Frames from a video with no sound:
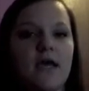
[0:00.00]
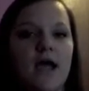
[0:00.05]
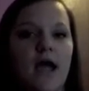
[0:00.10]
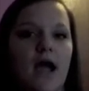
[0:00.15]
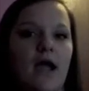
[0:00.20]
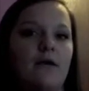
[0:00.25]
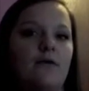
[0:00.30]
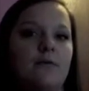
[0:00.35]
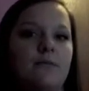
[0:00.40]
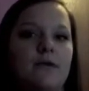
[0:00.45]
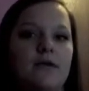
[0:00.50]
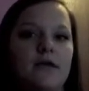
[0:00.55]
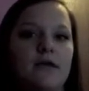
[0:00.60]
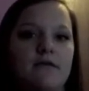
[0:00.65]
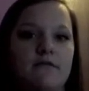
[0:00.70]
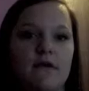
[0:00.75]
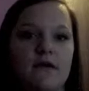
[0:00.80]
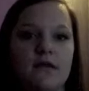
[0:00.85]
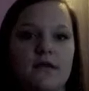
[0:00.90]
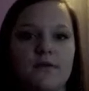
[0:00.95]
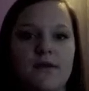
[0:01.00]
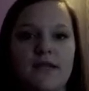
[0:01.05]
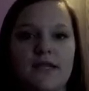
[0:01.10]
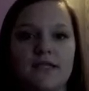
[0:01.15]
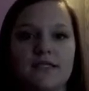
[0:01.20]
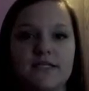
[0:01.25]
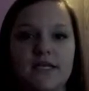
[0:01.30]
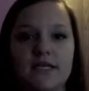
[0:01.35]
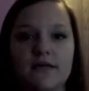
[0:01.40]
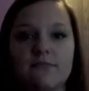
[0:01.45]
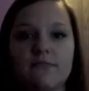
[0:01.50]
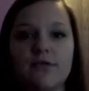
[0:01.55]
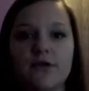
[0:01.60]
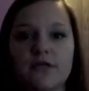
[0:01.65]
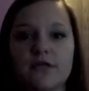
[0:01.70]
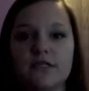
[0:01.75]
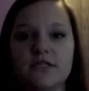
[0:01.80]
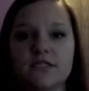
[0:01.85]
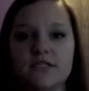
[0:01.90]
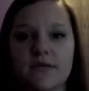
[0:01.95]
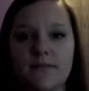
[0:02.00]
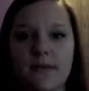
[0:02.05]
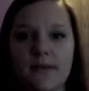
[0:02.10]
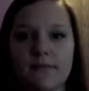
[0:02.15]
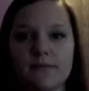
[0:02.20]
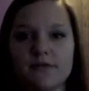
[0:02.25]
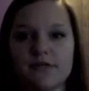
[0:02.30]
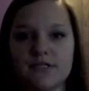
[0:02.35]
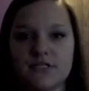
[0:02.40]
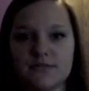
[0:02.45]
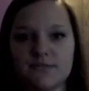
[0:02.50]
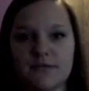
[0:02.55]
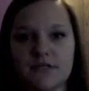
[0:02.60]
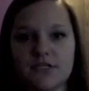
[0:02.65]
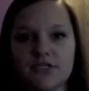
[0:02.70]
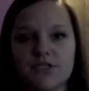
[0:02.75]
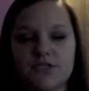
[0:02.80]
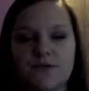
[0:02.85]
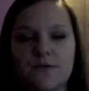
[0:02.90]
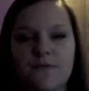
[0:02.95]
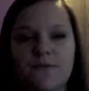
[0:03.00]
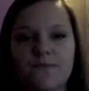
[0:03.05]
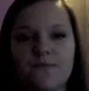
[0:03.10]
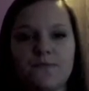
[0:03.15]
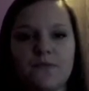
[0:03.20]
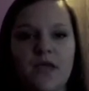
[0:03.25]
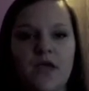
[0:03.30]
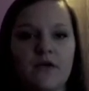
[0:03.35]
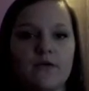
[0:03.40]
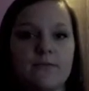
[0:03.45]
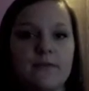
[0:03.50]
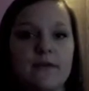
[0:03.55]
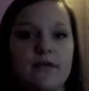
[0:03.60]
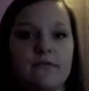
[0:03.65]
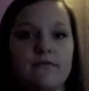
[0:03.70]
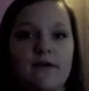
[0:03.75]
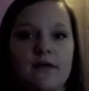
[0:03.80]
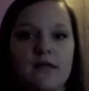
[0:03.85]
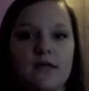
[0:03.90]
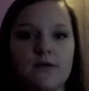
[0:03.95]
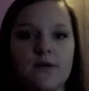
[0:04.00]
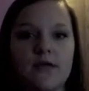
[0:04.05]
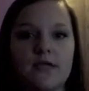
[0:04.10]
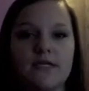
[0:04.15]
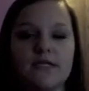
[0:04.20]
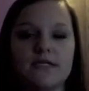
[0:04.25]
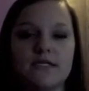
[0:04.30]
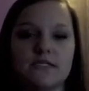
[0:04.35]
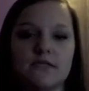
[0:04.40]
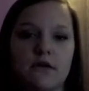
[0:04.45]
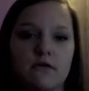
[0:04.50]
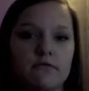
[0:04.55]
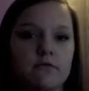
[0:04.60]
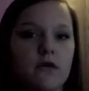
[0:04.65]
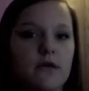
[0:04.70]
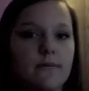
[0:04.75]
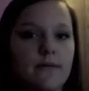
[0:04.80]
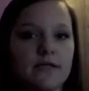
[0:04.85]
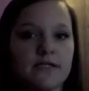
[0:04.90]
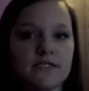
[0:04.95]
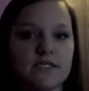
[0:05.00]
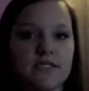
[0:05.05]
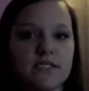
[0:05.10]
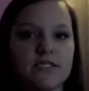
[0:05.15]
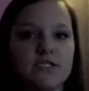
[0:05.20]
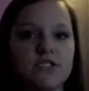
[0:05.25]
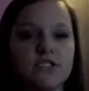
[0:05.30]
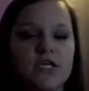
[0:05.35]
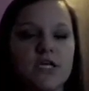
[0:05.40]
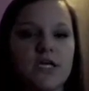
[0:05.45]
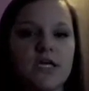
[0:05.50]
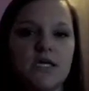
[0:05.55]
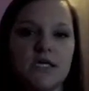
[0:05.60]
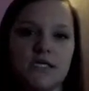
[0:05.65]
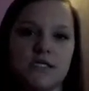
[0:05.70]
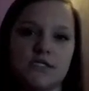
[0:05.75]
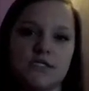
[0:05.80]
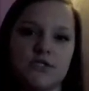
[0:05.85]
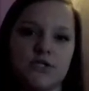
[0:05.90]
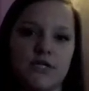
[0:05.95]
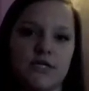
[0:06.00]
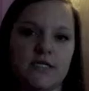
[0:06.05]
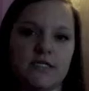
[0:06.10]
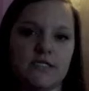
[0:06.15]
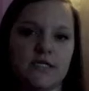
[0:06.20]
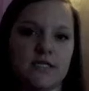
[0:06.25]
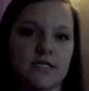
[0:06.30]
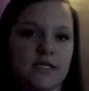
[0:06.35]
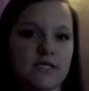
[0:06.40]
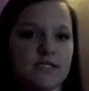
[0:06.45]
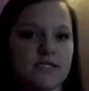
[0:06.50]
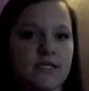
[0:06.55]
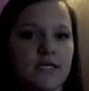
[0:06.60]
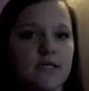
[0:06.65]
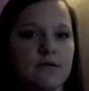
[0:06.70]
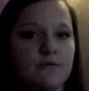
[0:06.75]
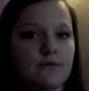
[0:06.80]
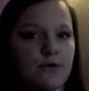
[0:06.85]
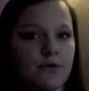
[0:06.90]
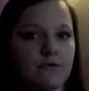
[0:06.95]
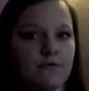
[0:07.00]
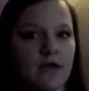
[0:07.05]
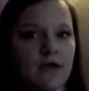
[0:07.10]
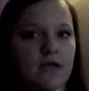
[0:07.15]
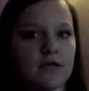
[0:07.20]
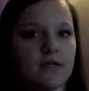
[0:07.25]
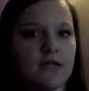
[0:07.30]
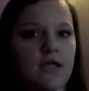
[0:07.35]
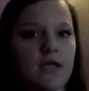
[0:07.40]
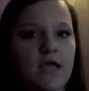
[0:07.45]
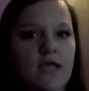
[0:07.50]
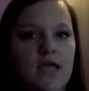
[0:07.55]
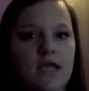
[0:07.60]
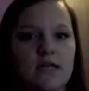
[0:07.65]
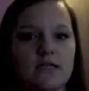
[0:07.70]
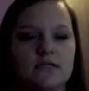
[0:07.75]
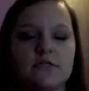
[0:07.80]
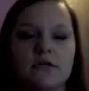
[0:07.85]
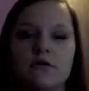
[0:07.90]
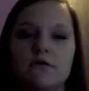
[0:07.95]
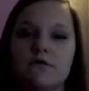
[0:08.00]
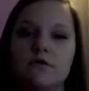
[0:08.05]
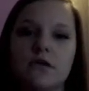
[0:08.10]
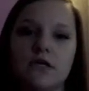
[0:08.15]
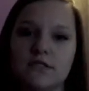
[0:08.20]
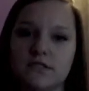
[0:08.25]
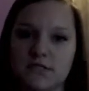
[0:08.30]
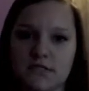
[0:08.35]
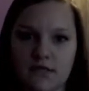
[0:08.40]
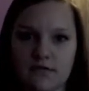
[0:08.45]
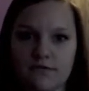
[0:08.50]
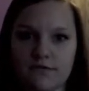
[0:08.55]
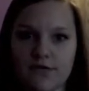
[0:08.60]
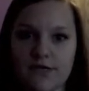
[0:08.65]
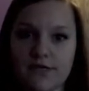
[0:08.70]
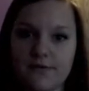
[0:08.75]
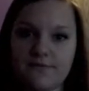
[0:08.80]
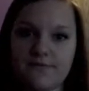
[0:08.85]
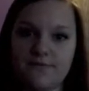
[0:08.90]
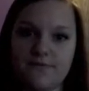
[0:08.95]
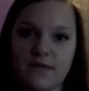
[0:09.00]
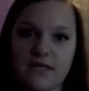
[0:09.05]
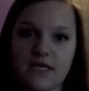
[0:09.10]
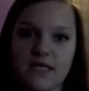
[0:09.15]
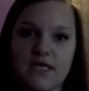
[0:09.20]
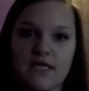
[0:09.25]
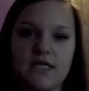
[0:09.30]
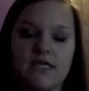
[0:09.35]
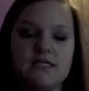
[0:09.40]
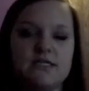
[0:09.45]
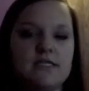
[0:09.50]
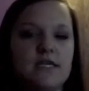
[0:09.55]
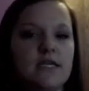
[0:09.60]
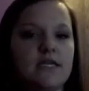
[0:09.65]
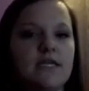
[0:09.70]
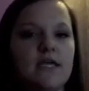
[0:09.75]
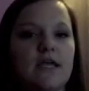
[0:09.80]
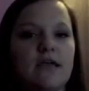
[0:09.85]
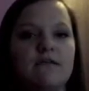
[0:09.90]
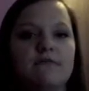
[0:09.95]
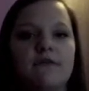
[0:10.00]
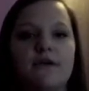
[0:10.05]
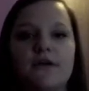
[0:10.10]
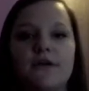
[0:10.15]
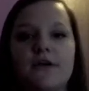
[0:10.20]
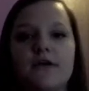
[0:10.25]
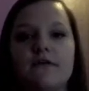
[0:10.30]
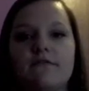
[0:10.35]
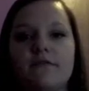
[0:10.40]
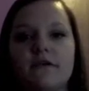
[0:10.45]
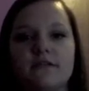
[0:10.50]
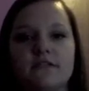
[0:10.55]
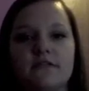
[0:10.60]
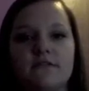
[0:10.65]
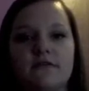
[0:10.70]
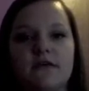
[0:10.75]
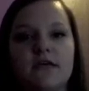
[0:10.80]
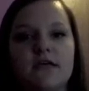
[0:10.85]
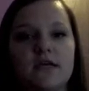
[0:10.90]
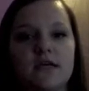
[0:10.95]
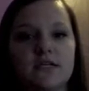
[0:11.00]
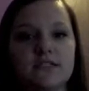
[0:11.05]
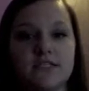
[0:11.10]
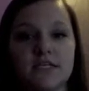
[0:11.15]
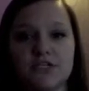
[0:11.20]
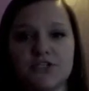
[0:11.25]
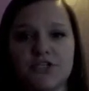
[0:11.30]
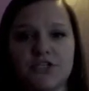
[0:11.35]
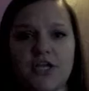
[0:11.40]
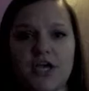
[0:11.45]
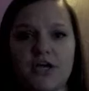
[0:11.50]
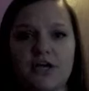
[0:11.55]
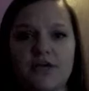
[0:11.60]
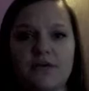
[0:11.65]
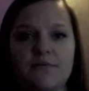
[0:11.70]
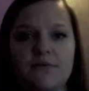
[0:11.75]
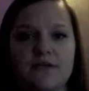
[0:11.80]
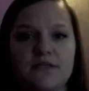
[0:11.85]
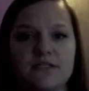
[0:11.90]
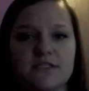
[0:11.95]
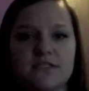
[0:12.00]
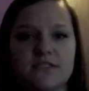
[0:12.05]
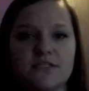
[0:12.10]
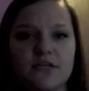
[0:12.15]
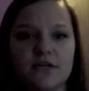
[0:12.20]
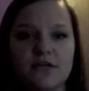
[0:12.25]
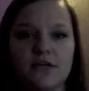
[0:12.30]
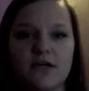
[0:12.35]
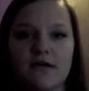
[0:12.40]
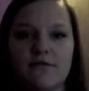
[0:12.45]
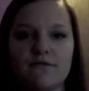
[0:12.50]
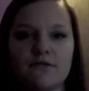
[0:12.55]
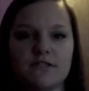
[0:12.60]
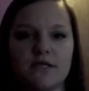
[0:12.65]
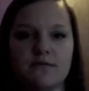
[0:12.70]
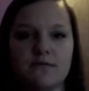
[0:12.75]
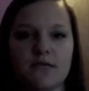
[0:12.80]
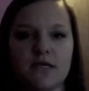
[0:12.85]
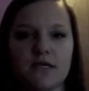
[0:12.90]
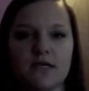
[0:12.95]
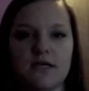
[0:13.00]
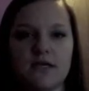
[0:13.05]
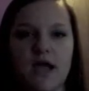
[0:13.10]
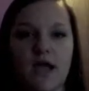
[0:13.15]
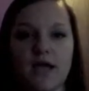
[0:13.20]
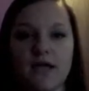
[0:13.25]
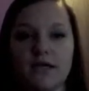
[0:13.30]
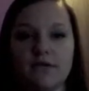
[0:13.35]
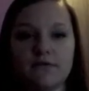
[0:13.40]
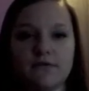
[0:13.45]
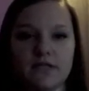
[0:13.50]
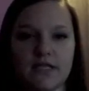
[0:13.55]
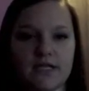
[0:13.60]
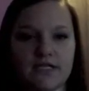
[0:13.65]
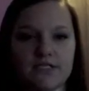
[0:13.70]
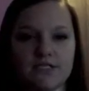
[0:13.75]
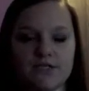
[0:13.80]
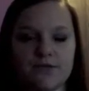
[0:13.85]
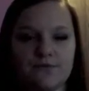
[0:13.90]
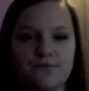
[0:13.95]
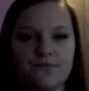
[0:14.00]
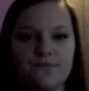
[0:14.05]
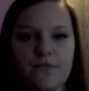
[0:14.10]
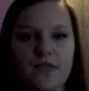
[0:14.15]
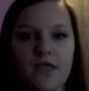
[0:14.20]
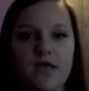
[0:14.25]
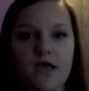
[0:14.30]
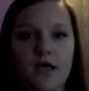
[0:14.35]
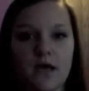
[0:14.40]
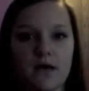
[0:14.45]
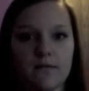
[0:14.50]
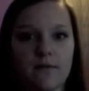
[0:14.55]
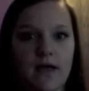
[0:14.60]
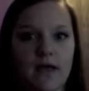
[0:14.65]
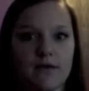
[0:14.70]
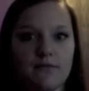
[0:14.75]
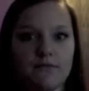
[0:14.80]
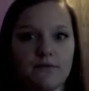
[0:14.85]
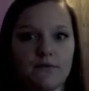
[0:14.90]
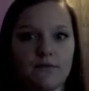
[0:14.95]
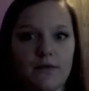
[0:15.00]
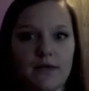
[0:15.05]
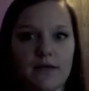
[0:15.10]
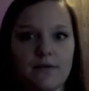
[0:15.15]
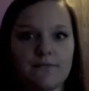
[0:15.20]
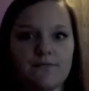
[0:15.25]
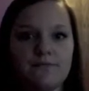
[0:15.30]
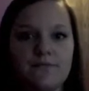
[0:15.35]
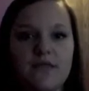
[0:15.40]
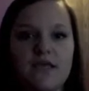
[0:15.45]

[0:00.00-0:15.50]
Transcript: I will be evaluating Dayton Braley's commemorative speech. I will be evaluating his overall message, his strengths and things he could improve on, and his overall delivery. Dayton had a very effective attention getter because he started off with something I could relate to, a bad roommate.